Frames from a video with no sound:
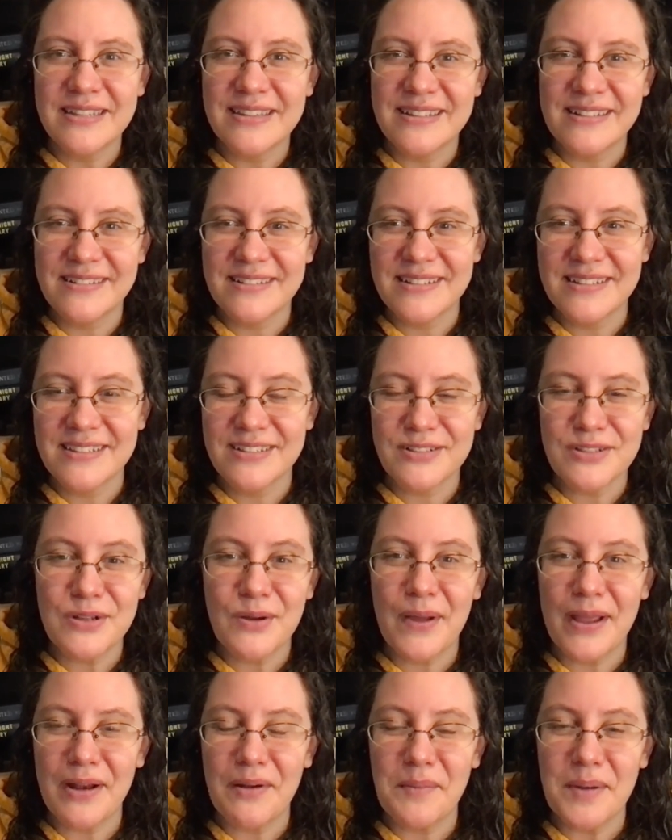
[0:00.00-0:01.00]
There, there's
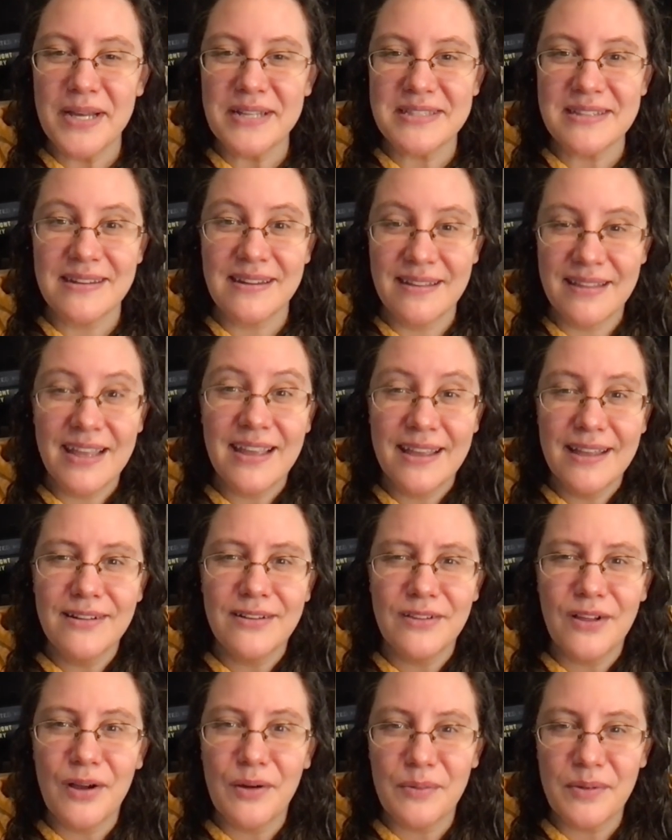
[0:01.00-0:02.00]
no animosity. They get
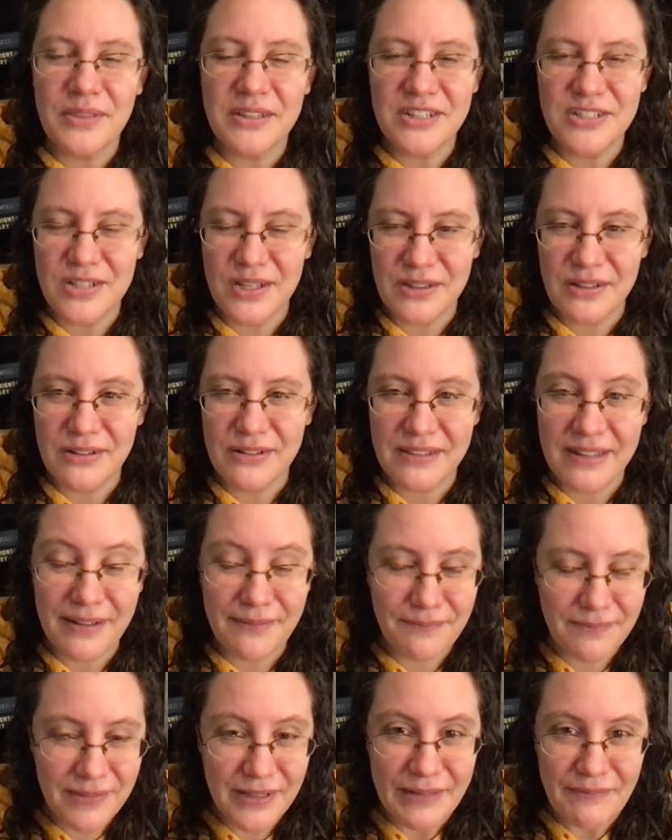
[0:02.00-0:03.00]
along with each other and
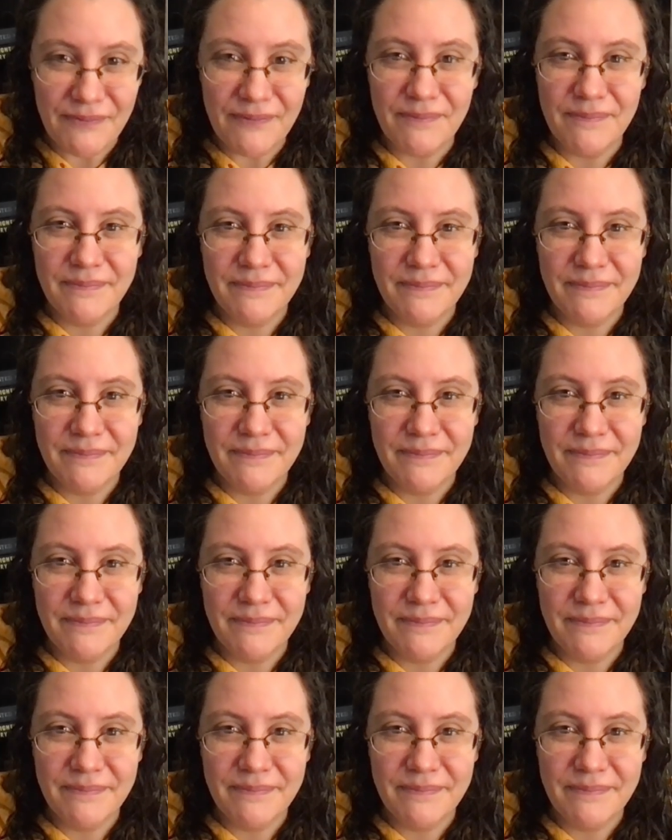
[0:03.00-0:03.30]
they, they